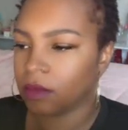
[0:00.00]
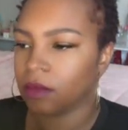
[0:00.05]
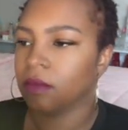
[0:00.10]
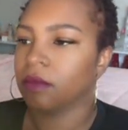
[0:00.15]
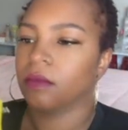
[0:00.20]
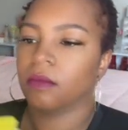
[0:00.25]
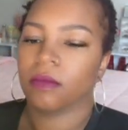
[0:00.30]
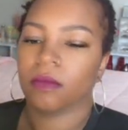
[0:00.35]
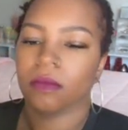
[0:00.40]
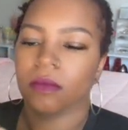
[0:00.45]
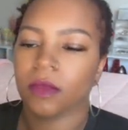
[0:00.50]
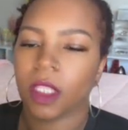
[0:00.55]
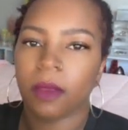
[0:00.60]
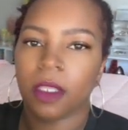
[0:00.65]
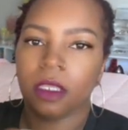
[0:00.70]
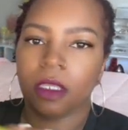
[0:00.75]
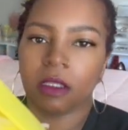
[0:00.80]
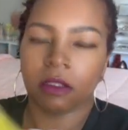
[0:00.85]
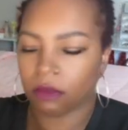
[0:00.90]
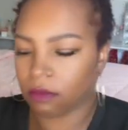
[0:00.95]
Facebook,
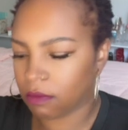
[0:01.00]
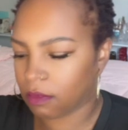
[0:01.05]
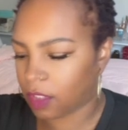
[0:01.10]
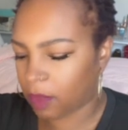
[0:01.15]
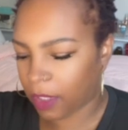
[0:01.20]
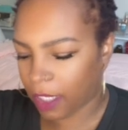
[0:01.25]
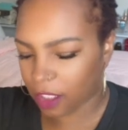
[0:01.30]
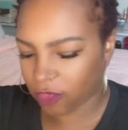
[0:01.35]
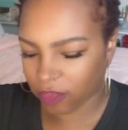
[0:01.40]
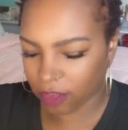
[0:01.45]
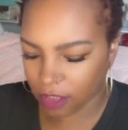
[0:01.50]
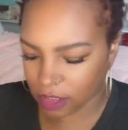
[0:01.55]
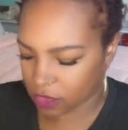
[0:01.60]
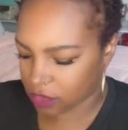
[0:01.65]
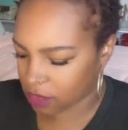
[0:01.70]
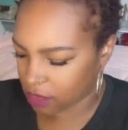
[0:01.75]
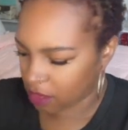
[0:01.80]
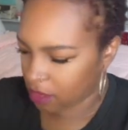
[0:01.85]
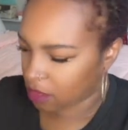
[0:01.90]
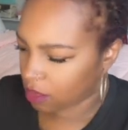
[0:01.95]
but
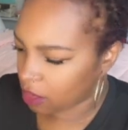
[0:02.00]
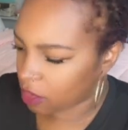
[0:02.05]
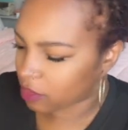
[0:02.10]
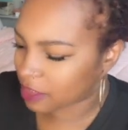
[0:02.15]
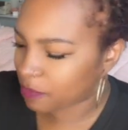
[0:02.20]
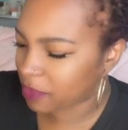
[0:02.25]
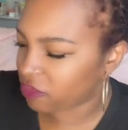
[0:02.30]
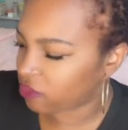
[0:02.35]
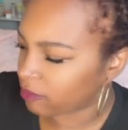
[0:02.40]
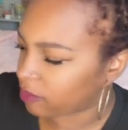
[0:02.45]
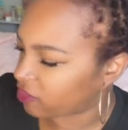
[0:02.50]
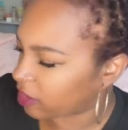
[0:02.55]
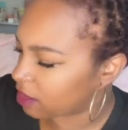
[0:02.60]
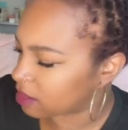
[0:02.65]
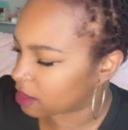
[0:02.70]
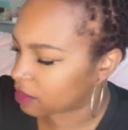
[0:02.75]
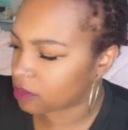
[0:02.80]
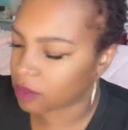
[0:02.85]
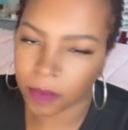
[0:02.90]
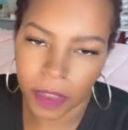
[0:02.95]
um, this is the
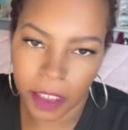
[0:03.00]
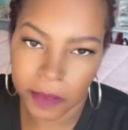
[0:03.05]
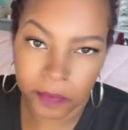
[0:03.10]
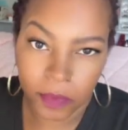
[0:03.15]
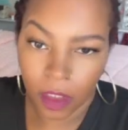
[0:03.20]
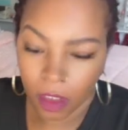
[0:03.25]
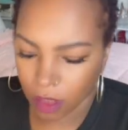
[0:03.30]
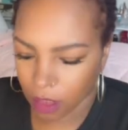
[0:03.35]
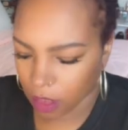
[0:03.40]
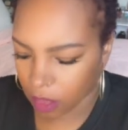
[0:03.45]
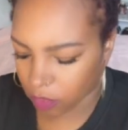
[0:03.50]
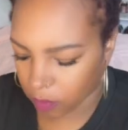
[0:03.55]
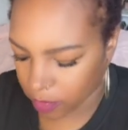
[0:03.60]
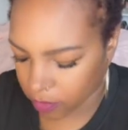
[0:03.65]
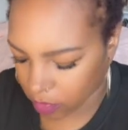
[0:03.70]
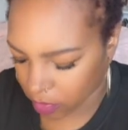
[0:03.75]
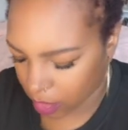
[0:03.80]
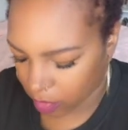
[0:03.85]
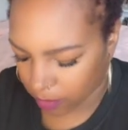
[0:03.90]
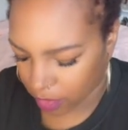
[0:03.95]
packaging that it came
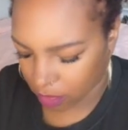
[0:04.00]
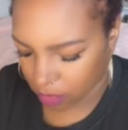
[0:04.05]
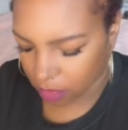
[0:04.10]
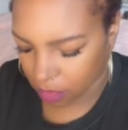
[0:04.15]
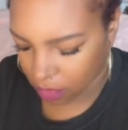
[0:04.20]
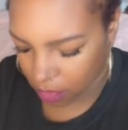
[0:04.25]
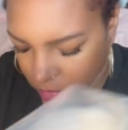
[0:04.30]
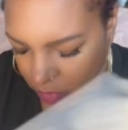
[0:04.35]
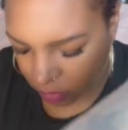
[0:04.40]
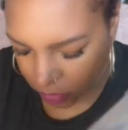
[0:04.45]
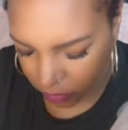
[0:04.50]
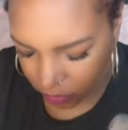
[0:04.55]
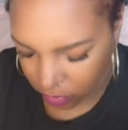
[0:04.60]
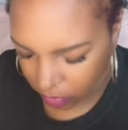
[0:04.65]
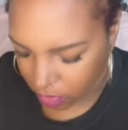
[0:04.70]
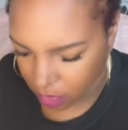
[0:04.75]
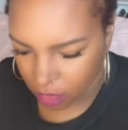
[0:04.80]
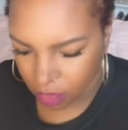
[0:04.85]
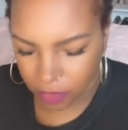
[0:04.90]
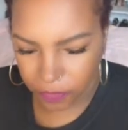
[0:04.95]
in.
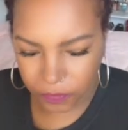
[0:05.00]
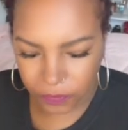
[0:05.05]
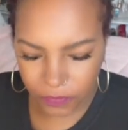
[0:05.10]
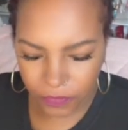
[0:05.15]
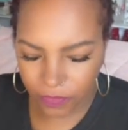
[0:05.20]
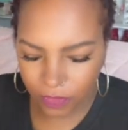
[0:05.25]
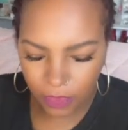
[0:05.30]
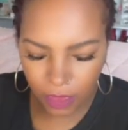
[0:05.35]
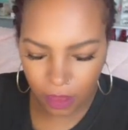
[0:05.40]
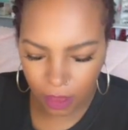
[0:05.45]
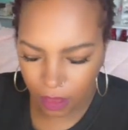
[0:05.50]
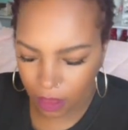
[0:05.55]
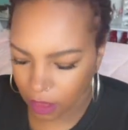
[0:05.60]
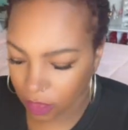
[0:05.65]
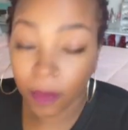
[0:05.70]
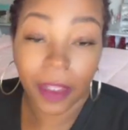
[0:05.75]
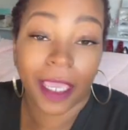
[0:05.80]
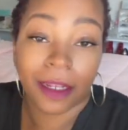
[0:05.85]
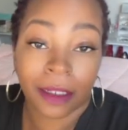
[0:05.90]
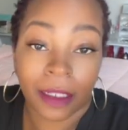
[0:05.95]

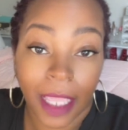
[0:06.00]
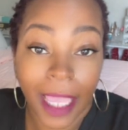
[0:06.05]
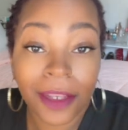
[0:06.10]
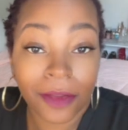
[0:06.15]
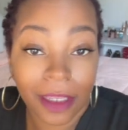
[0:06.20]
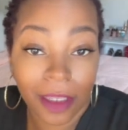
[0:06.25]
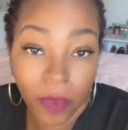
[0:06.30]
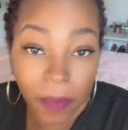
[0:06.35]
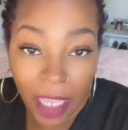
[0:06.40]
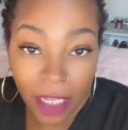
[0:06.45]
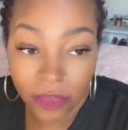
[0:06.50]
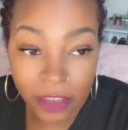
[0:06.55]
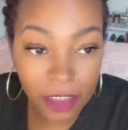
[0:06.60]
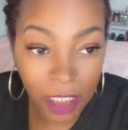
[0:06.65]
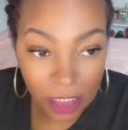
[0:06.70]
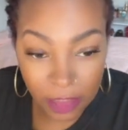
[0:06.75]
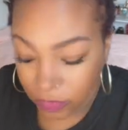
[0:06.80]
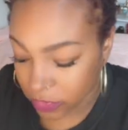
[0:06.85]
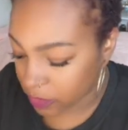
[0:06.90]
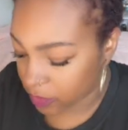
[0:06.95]
Um,
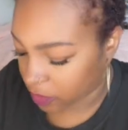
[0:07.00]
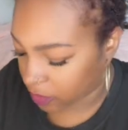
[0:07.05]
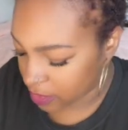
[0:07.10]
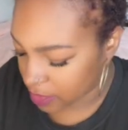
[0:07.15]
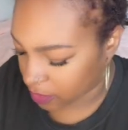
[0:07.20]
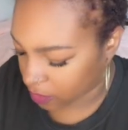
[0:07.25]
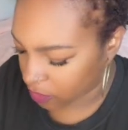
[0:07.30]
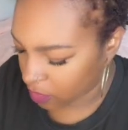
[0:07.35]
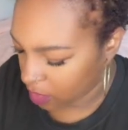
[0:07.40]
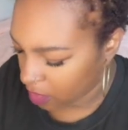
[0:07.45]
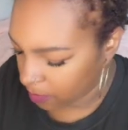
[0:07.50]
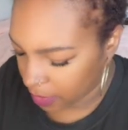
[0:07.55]
my